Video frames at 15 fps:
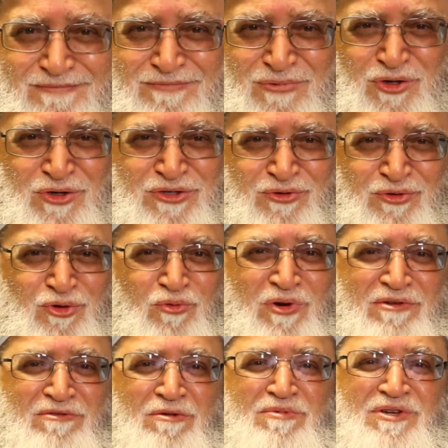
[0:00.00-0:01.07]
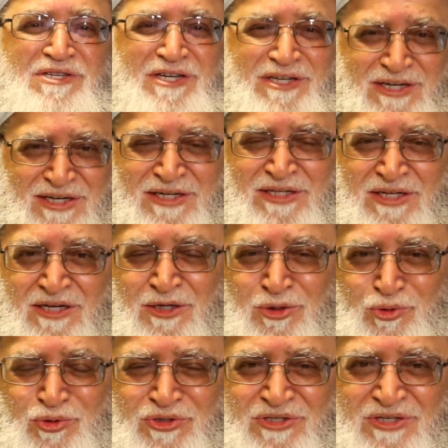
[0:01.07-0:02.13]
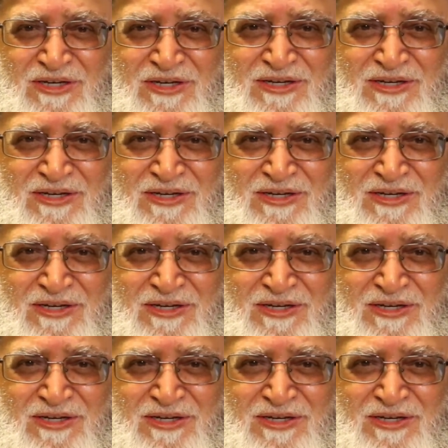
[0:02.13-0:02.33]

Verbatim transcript: because you know when we'll be sitting in the house